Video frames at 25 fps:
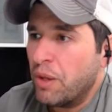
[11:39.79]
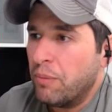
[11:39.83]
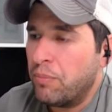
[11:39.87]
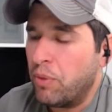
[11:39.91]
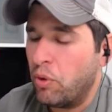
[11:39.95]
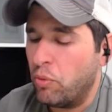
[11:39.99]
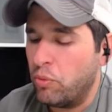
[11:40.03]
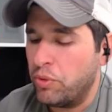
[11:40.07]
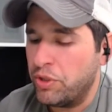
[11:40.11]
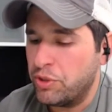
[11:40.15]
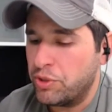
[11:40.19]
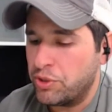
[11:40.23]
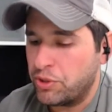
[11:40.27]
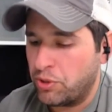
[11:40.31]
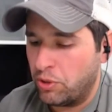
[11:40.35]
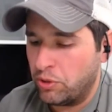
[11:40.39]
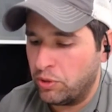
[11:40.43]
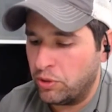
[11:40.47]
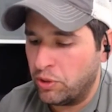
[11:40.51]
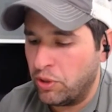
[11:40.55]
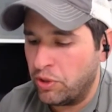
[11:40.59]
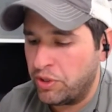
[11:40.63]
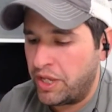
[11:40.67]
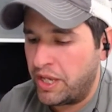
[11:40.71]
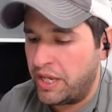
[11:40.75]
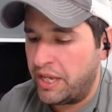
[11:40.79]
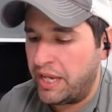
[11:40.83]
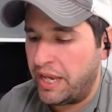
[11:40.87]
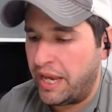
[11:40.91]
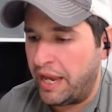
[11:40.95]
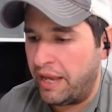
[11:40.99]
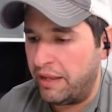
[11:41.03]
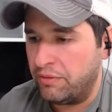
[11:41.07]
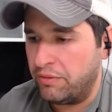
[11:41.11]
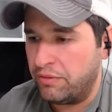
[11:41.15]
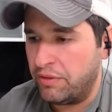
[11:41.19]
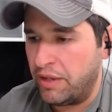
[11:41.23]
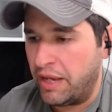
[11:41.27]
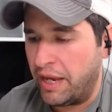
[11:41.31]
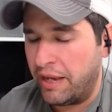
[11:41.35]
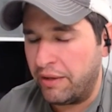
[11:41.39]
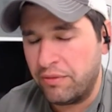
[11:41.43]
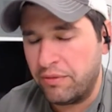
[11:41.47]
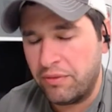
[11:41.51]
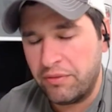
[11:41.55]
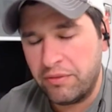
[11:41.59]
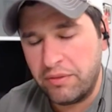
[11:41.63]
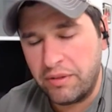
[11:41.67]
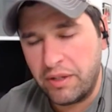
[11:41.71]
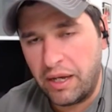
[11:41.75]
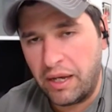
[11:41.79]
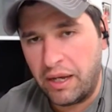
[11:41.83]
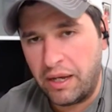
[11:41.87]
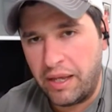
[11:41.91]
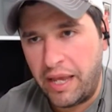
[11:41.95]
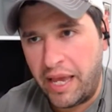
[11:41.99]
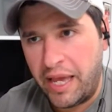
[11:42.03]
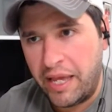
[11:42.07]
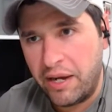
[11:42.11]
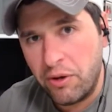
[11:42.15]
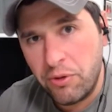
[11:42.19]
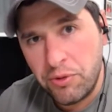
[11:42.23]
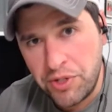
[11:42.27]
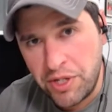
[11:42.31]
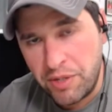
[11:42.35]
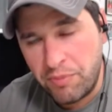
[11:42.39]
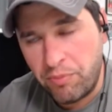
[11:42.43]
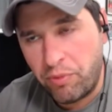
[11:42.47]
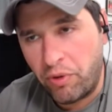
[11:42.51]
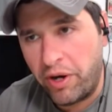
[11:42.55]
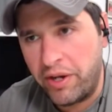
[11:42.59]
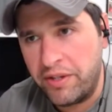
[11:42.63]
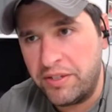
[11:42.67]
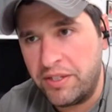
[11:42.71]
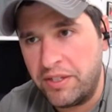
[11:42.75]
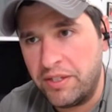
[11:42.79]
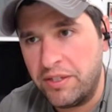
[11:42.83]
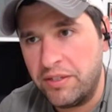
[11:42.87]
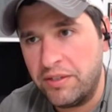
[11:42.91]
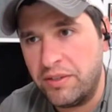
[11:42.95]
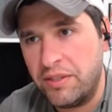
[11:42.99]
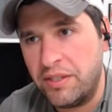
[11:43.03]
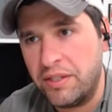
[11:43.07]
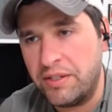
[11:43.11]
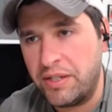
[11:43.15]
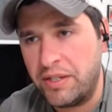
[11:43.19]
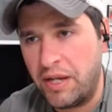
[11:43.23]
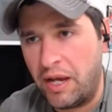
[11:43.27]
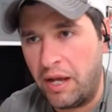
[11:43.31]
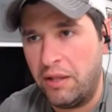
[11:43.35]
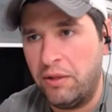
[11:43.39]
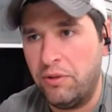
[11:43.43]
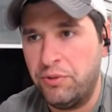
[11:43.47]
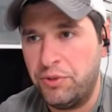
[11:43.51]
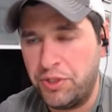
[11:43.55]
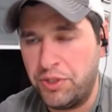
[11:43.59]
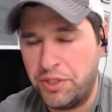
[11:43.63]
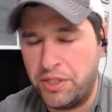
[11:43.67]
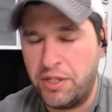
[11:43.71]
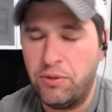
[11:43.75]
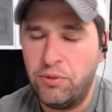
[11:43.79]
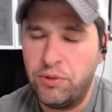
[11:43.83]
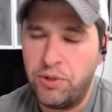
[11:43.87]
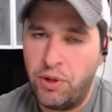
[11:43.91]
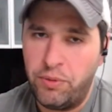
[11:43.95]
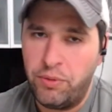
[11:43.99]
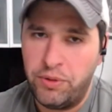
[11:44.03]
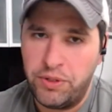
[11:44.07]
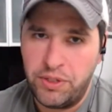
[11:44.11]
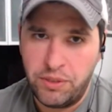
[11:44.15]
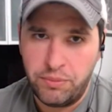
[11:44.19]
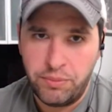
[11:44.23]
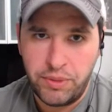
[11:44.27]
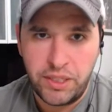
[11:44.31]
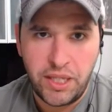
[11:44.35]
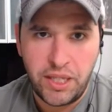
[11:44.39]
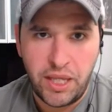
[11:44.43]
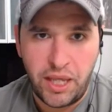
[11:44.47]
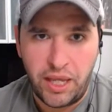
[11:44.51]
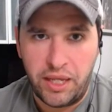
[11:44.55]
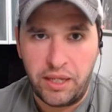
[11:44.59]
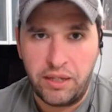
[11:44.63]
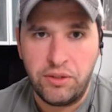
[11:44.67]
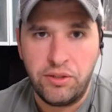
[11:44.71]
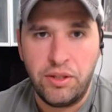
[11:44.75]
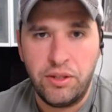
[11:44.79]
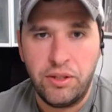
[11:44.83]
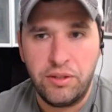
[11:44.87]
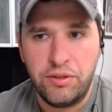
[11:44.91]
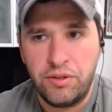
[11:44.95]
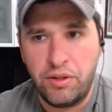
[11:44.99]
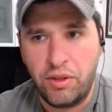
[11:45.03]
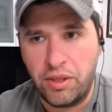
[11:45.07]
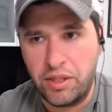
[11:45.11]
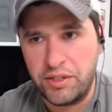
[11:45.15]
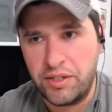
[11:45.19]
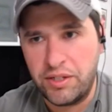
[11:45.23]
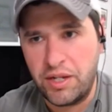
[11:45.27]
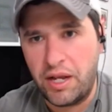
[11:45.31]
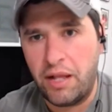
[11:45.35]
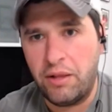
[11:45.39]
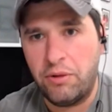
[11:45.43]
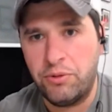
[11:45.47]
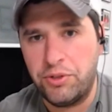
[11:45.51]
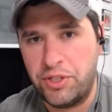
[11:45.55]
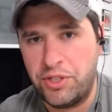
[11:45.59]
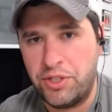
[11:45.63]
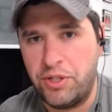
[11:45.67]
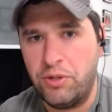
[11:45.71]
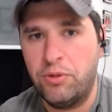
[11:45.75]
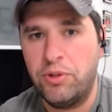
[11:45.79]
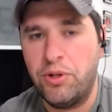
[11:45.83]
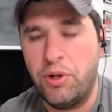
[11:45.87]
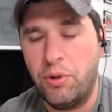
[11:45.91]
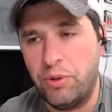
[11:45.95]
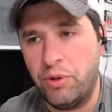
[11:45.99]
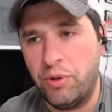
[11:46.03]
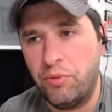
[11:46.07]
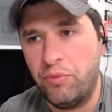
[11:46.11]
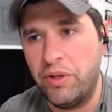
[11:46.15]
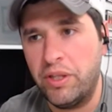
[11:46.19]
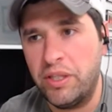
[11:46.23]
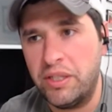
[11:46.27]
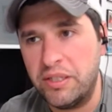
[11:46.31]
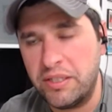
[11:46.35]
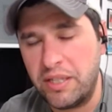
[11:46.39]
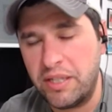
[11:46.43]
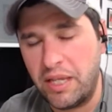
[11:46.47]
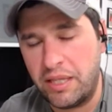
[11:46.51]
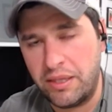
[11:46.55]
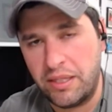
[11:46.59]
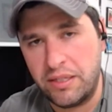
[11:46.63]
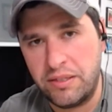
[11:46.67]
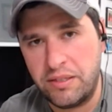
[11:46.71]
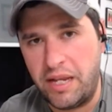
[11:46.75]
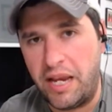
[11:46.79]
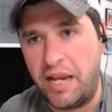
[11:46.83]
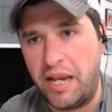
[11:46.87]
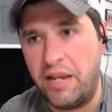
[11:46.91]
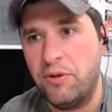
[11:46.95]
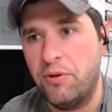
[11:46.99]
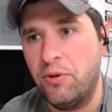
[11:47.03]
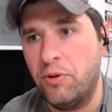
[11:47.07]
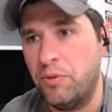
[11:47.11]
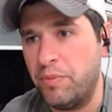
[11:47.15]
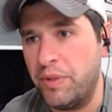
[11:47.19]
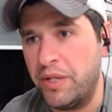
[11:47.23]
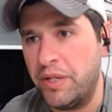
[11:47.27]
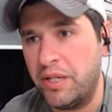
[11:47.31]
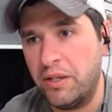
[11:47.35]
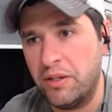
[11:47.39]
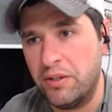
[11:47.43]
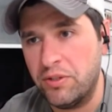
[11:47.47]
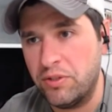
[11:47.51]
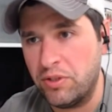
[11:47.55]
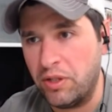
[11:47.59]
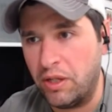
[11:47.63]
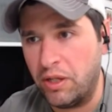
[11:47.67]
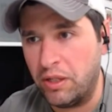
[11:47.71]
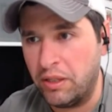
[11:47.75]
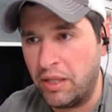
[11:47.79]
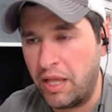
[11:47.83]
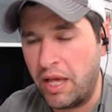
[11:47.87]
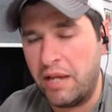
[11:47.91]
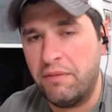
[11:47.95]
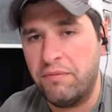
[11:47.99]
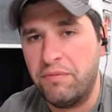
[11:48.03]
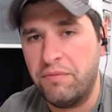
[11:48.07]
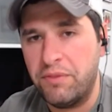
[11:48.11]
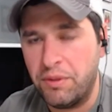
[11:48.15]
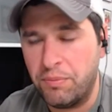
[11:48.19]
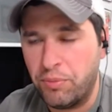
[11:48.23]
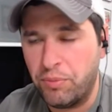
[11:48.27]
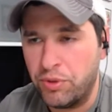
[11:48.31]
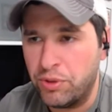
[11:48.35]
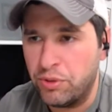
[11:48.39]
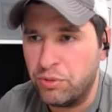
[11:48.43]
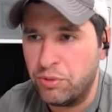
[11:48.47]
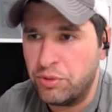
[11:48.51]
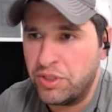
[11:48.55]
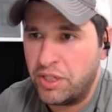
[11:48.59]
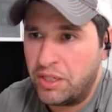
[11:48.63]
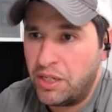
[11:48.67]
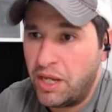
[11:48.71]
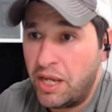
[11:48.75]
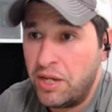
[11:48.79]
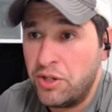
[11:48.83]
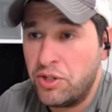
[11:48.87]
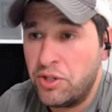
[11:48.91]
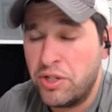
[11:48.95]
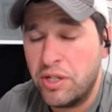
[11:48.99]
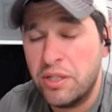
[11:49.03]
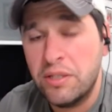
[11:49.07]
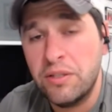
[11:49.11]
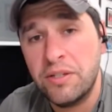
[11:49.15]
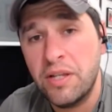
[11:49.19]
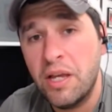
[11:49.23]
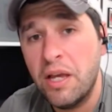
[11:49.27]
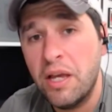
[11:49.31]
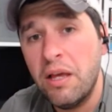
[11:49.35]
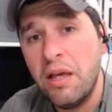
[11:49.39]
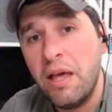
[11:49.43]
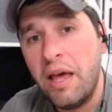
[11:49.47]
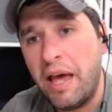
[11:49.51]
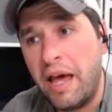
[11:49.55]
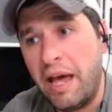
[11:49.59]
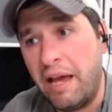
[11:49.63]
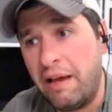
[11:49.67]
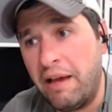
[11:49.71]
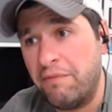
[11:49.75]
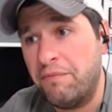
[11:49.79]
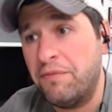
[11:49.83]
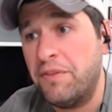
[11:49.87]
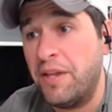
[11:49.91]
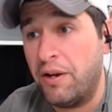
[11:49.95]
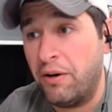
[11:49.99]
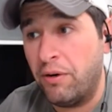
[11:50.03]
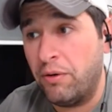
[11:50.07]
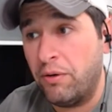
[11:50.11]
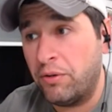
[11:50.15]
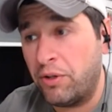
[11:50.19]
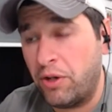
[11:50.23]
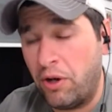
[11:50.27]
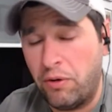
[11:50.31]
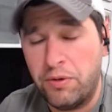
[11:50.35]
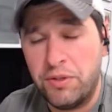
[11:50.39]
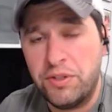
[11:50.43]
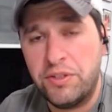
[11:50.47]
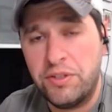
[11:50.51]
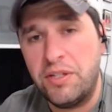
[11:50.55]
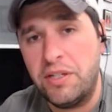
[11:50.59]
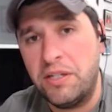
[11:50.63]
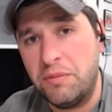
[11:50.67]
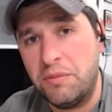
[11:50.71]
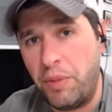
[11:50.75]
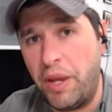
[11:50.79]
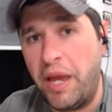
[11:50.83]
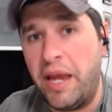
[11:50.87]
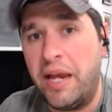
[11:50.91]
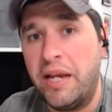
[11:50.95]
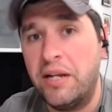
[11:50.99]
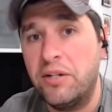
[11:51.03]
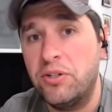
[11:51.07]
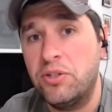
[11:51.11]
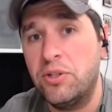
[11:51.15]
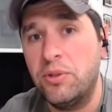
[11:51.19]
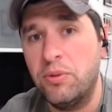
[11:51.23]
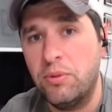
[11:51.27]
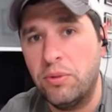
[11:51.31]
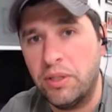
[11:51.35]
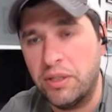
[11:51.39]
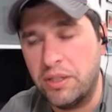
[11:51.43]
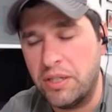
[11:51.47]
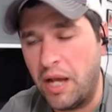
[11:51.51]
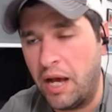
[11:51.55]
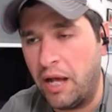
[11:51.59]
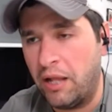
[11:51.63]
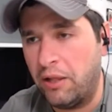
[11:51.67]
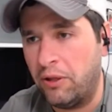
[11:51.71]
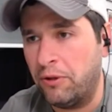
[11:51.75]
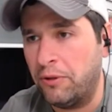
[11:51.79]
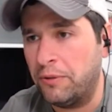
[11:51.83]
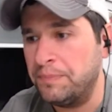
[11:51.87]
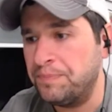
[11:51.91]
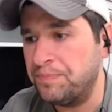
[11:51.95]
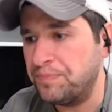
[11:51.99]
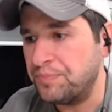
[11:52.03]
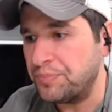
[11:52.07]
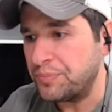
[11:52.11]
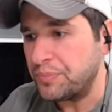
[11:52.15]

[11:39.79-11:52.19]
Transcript: But when you start looking at at uh, energy prices, the dollar's still going to be king. The, you know, the dollar's still going to really set the standard because a lot of the producing nations have their currencies pegged to the dollar,